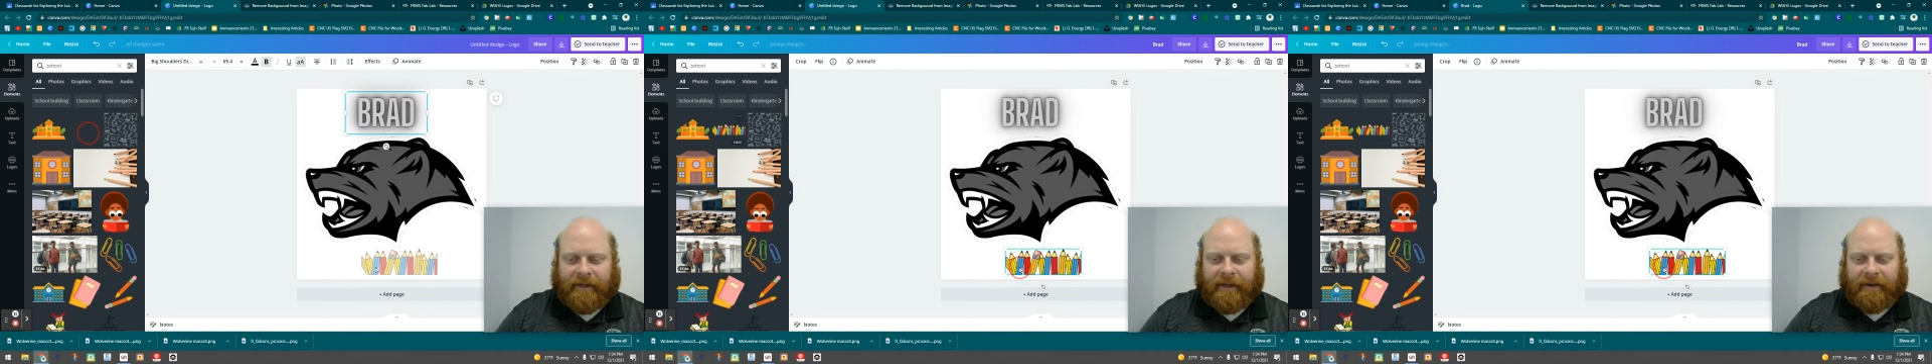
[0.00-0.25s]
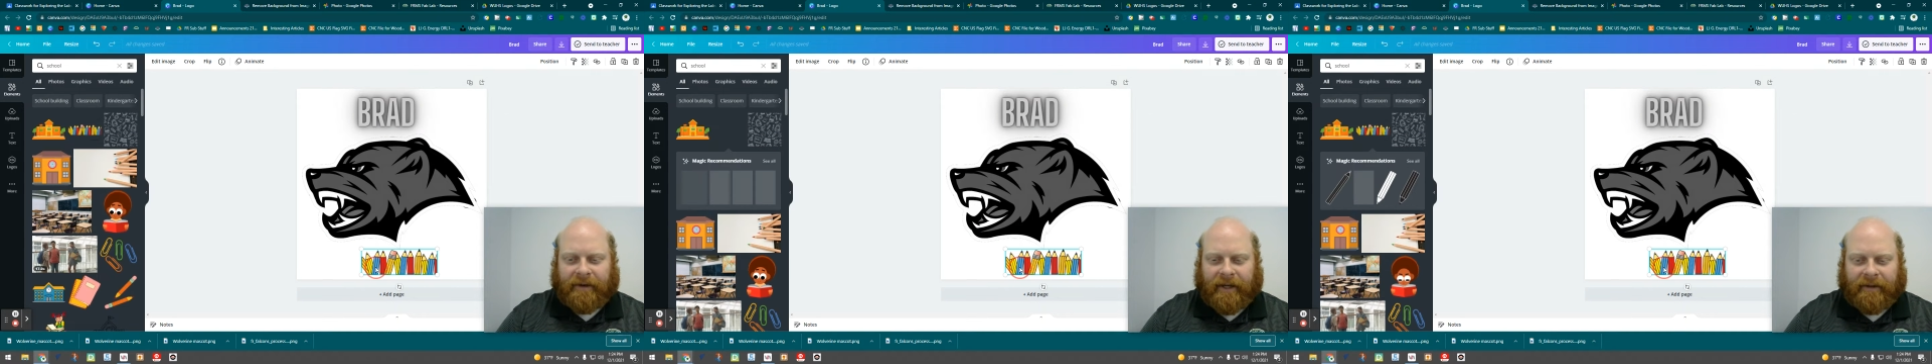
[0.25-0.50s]

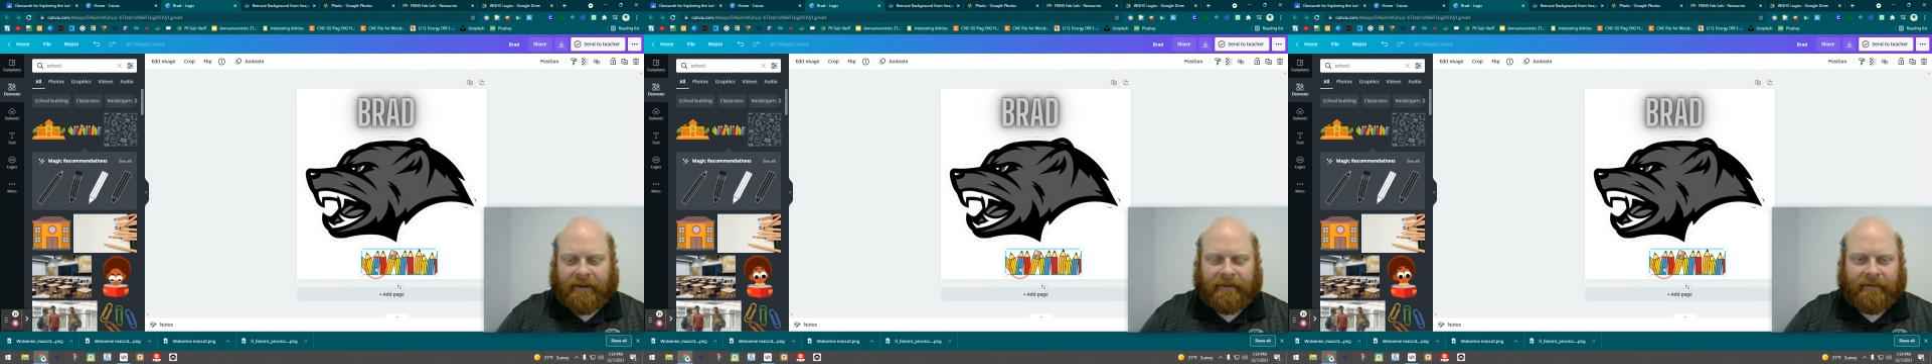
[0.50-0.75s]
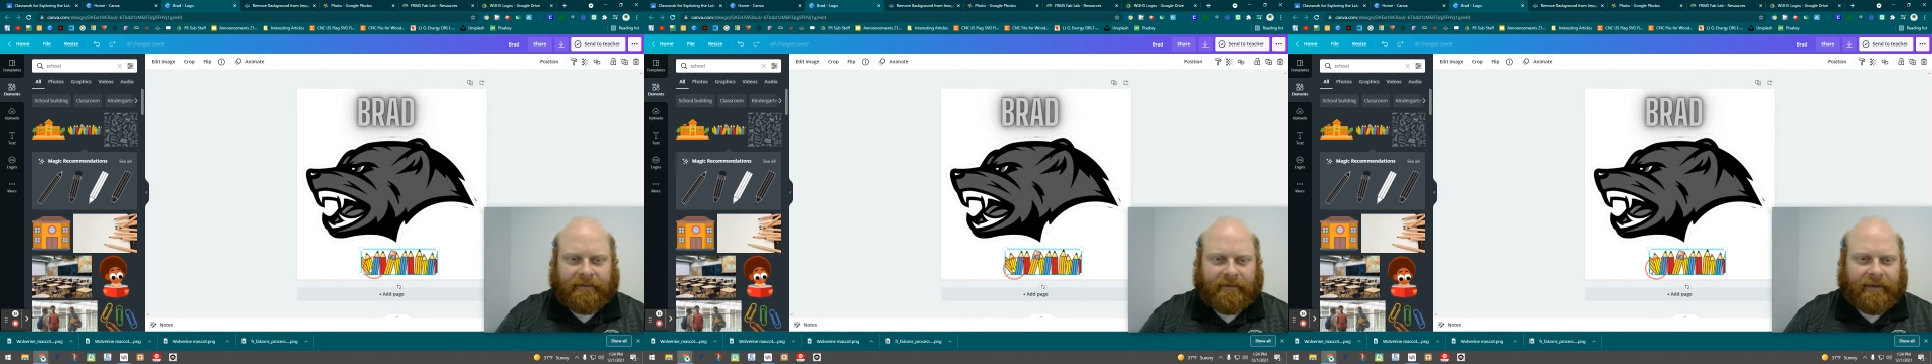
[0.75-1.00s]
underneath.
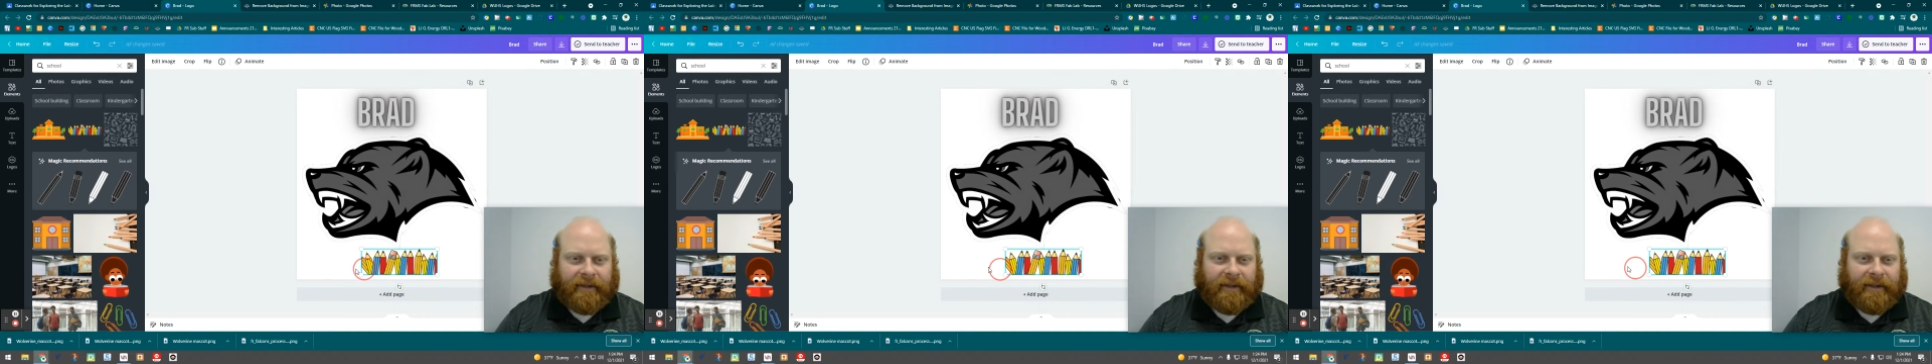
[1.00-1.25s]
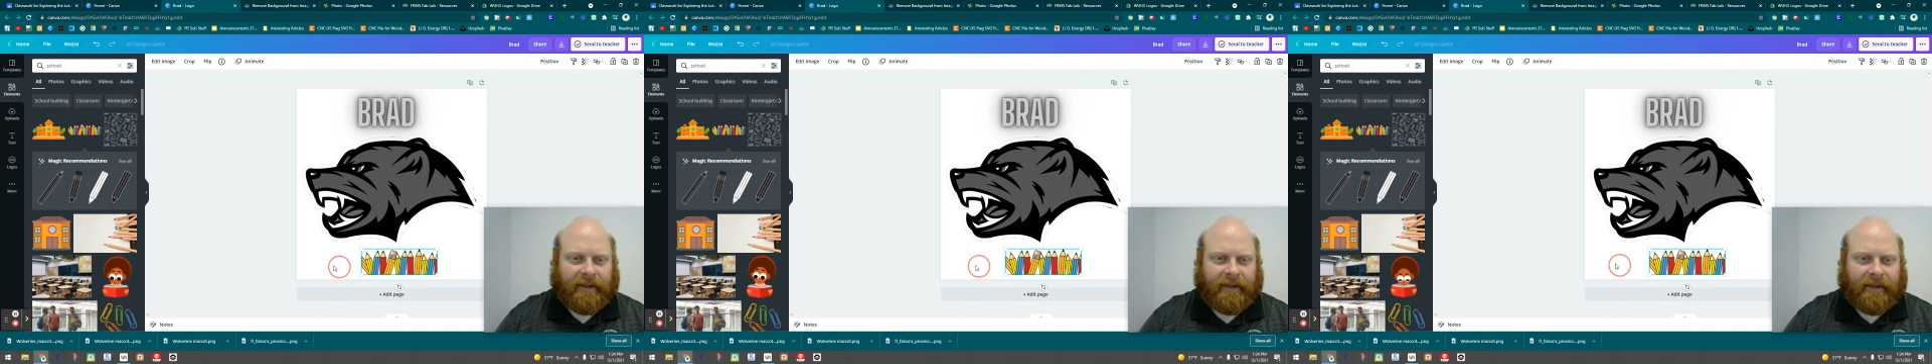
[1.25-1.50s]

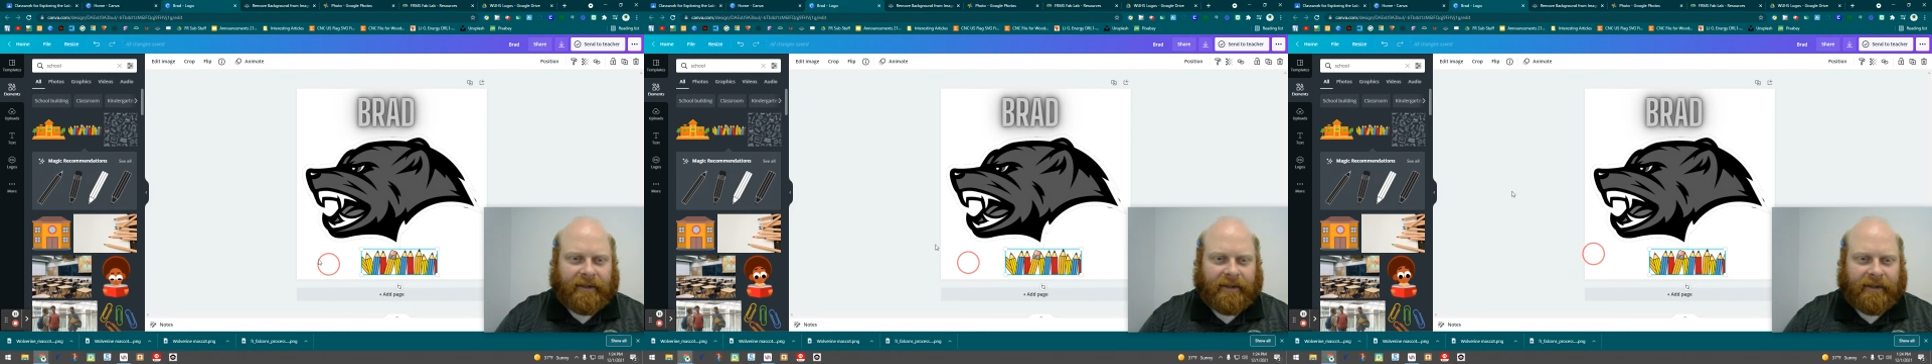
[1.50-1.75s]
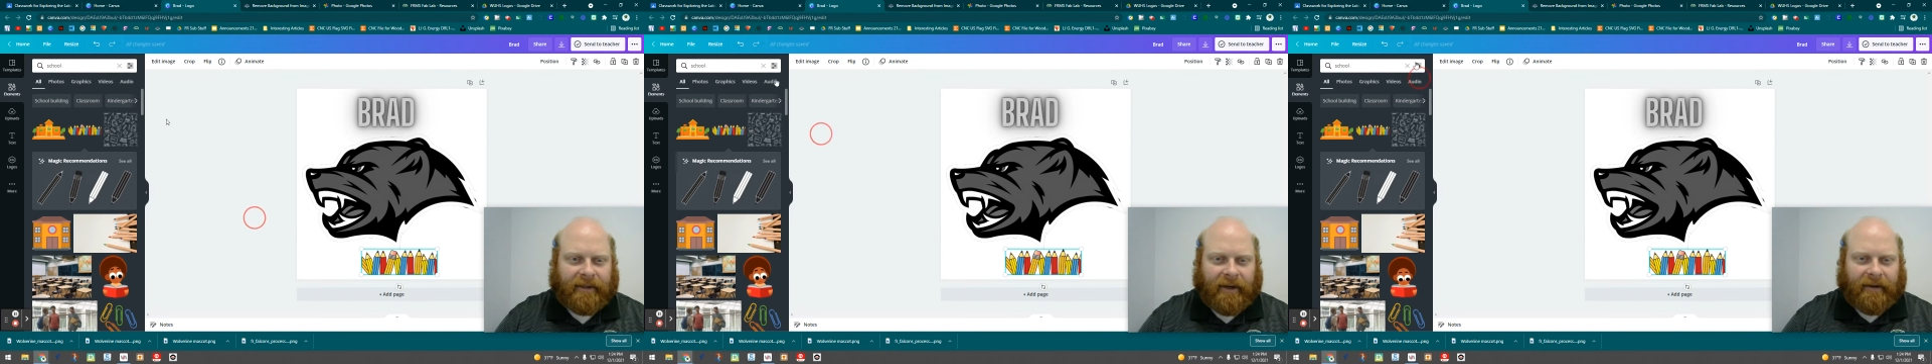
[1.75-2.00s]

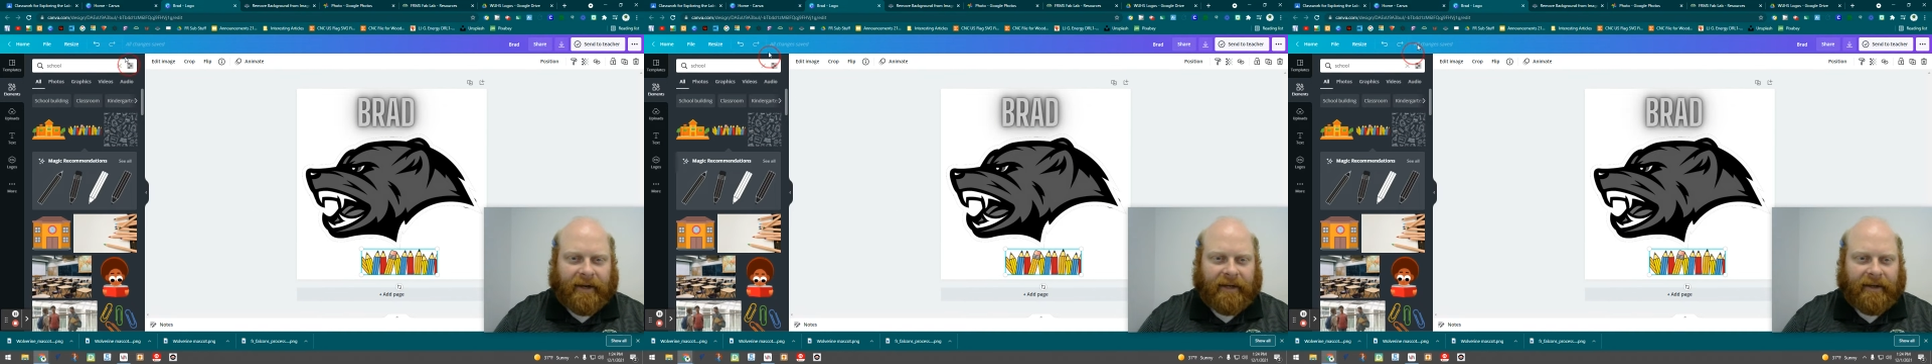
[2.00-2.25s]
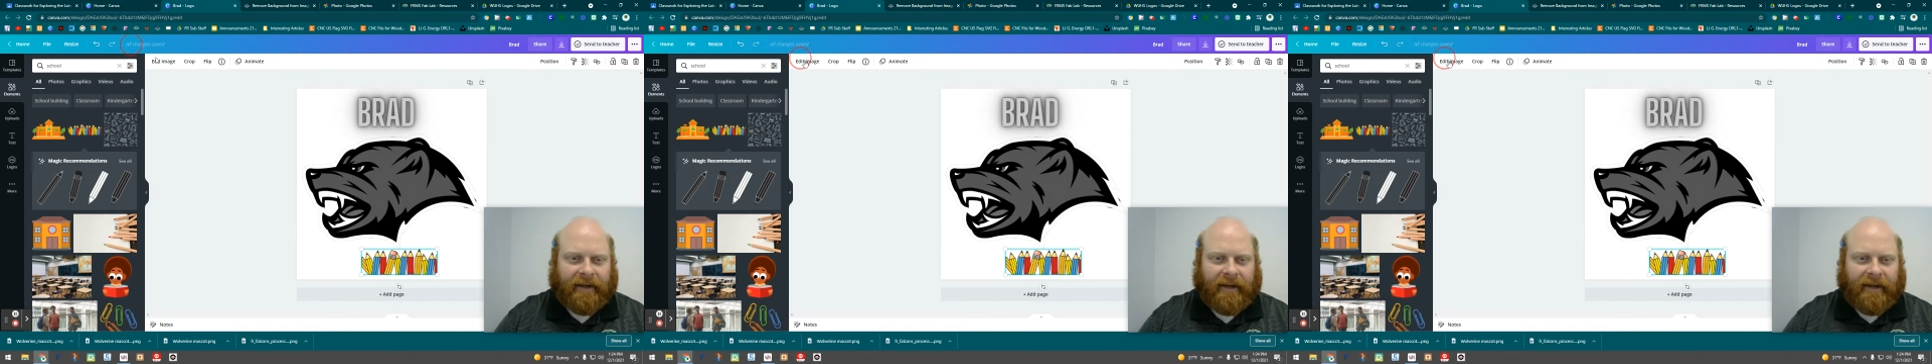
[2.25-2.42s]
All right.